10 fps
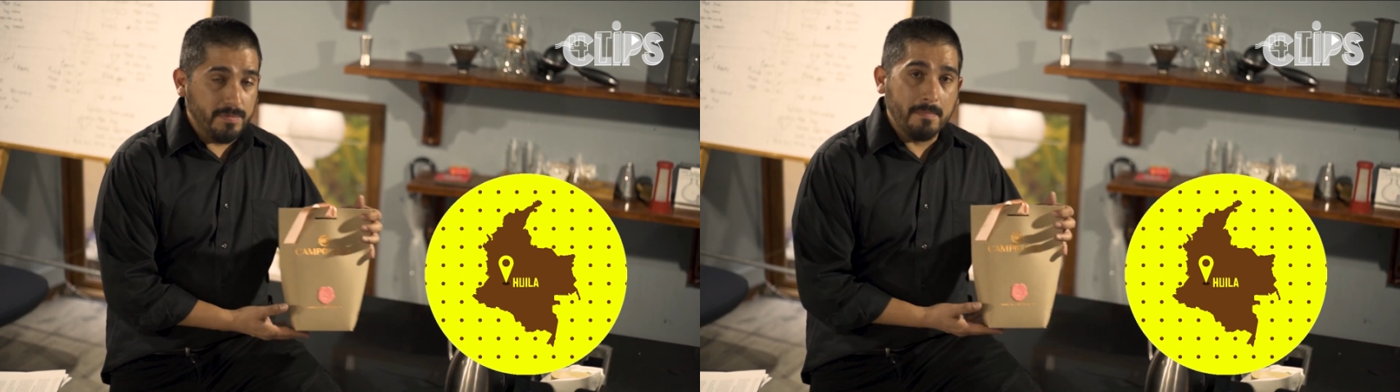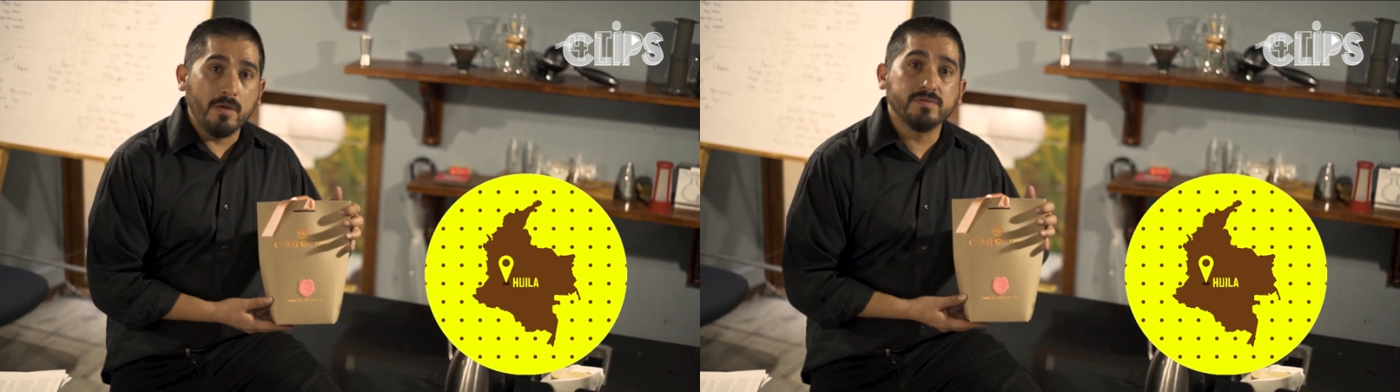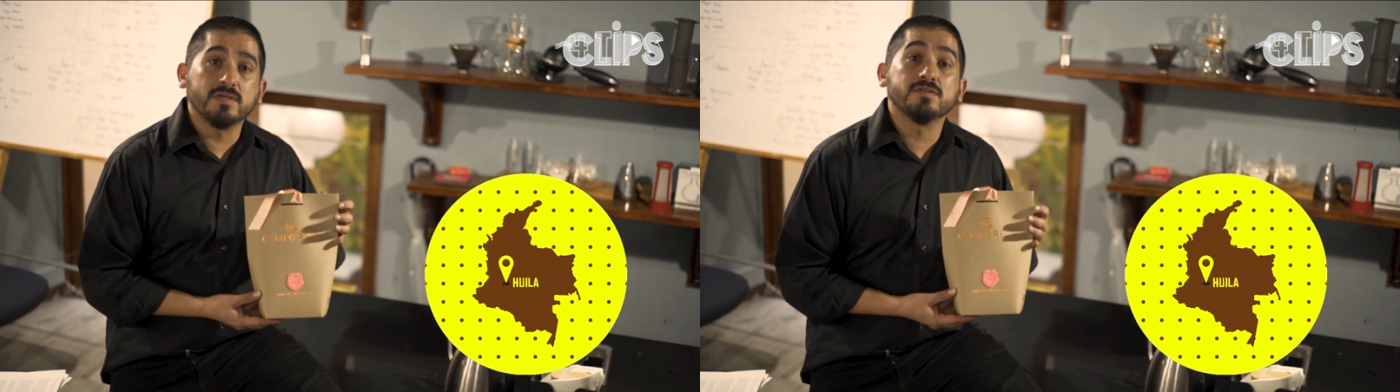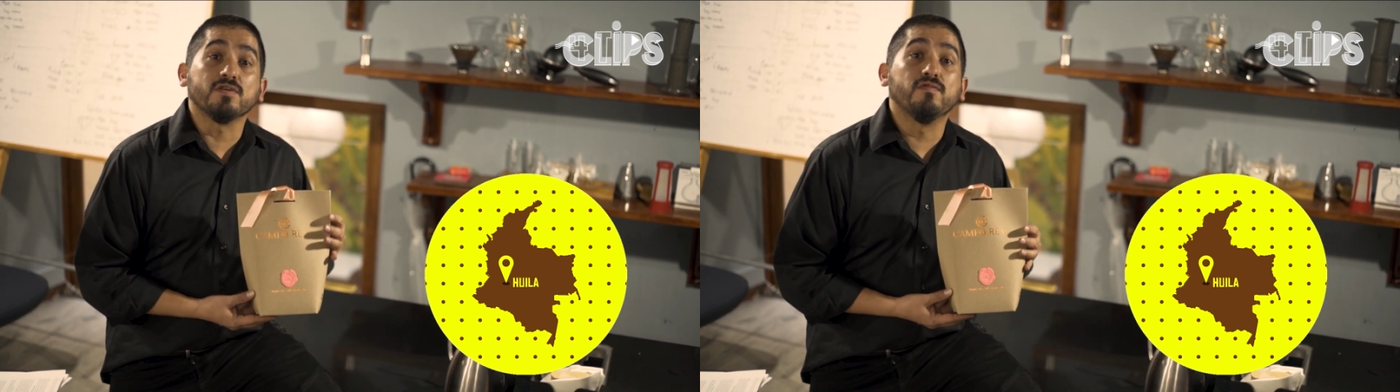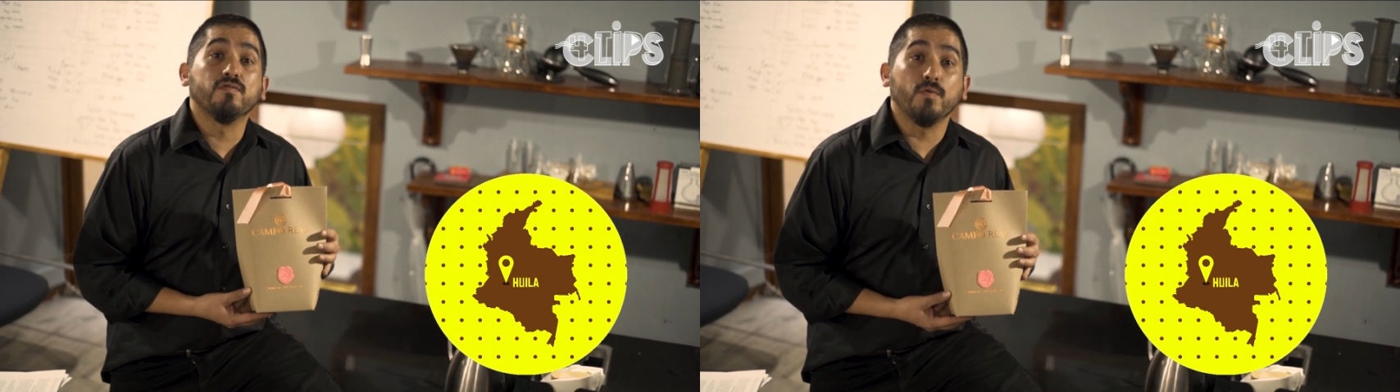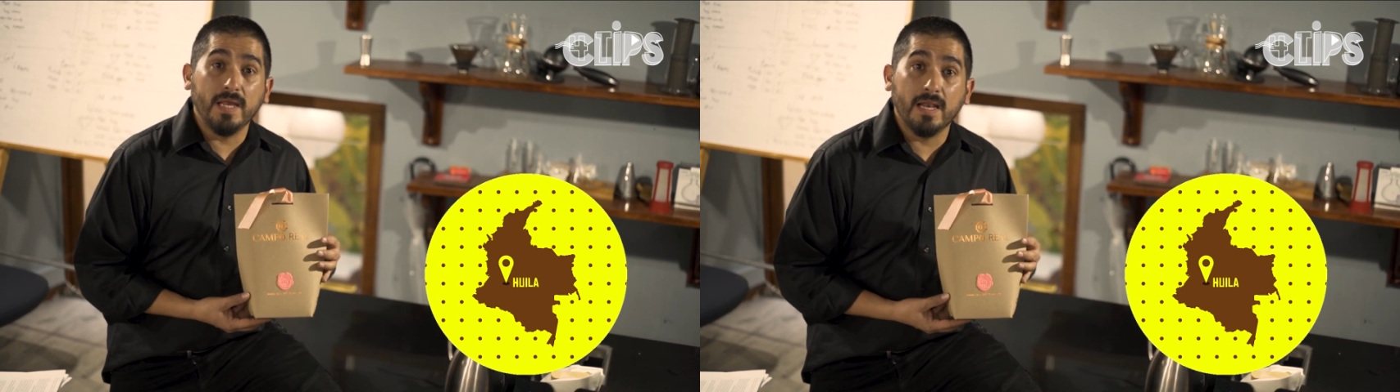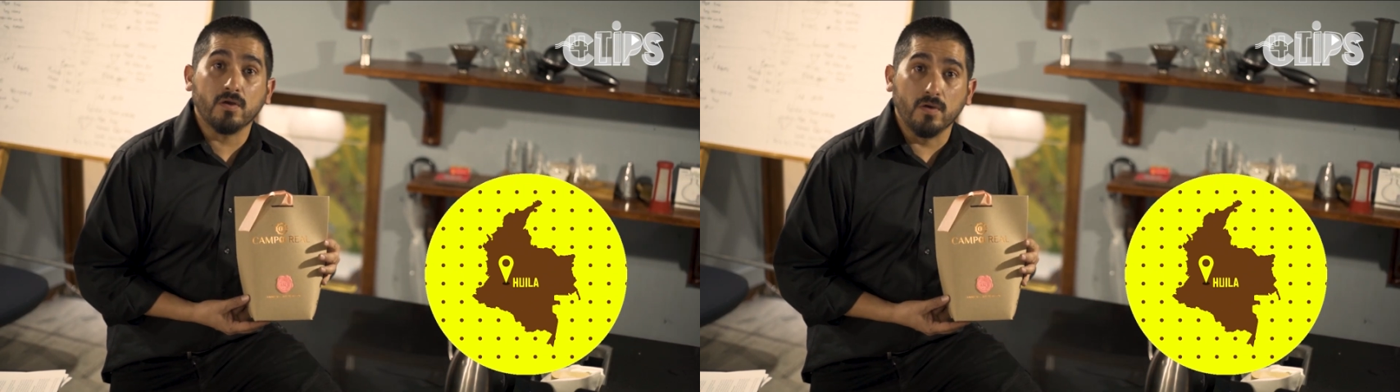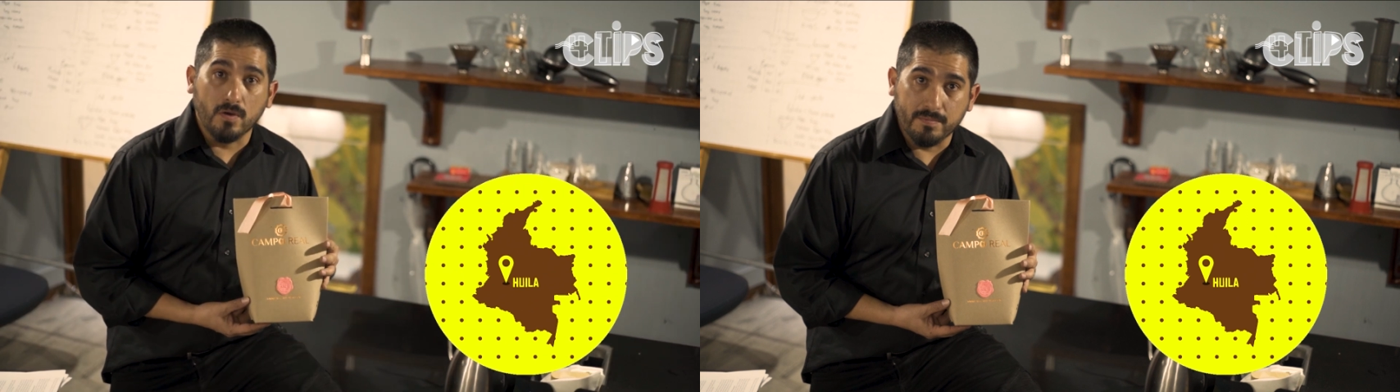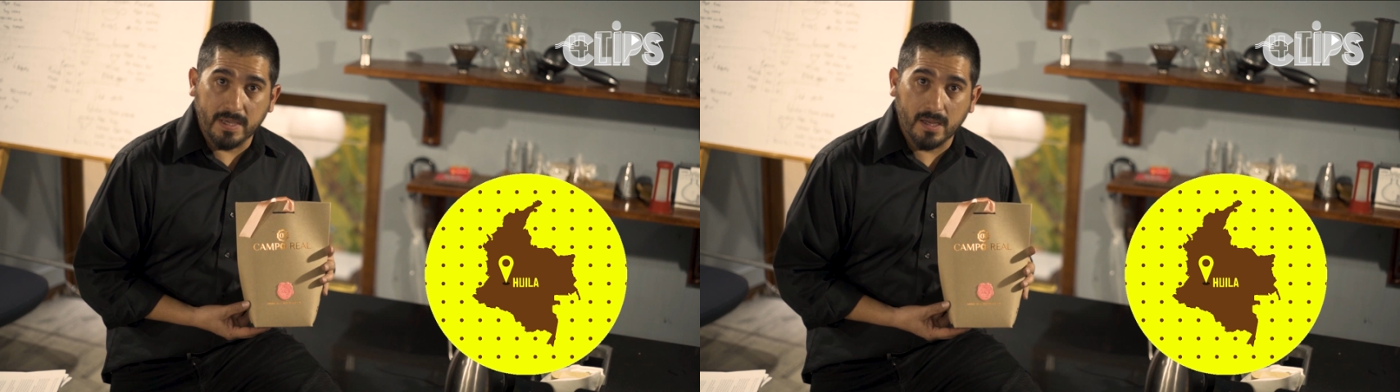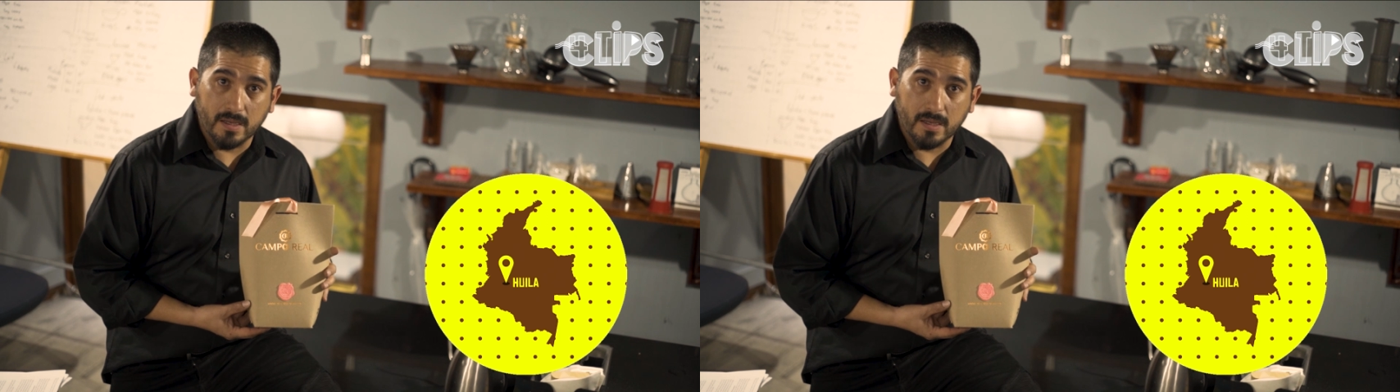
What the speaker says: the mountains of Huila, Colombia,